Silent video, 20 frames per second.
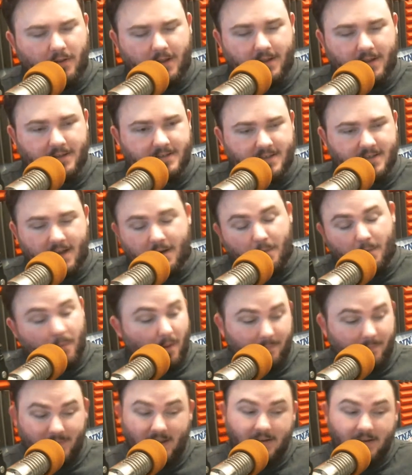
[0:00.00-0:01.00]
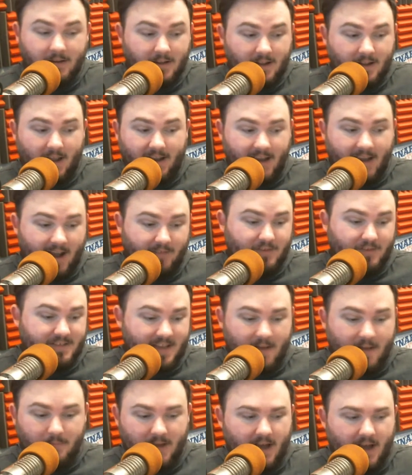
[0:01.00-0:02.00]
and like you said, and have the
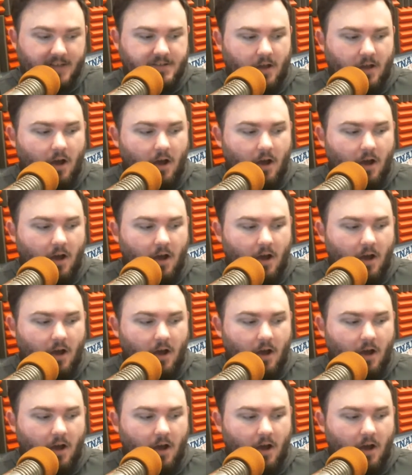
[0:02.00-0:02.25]
same guys